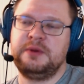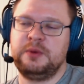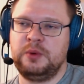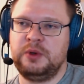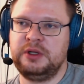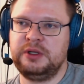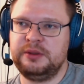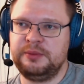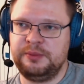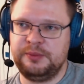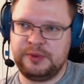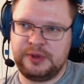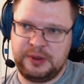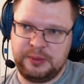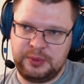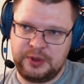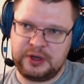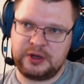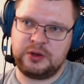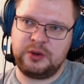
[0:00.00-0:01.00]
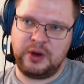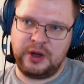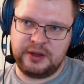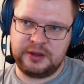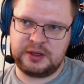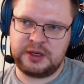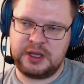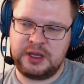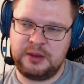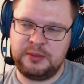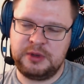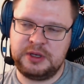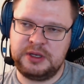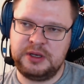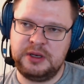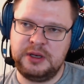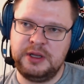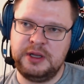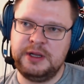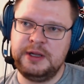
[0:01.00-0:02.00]
well compared to other gaming
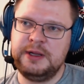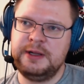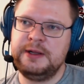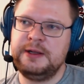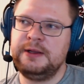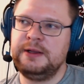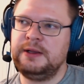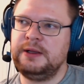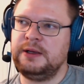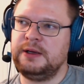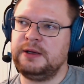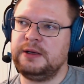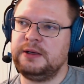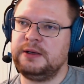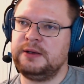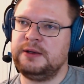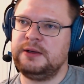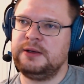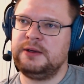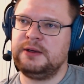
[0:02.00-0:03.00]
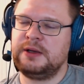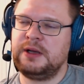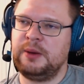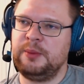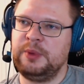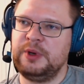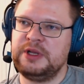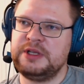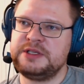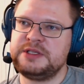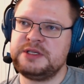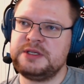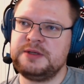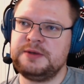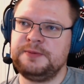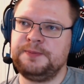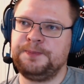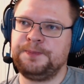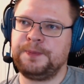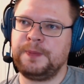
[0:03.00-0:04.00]
uh, companies,
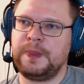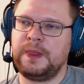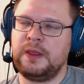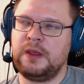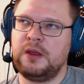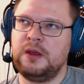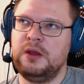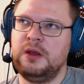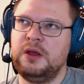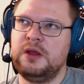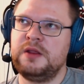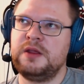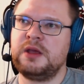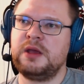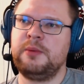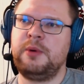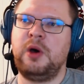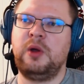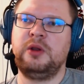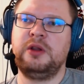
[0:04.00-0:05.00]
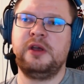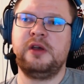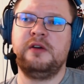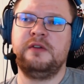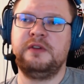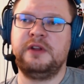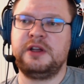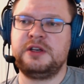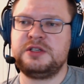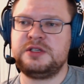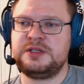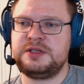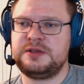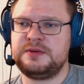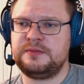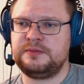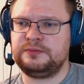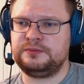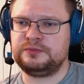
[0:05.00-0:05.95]
think about League of Legends.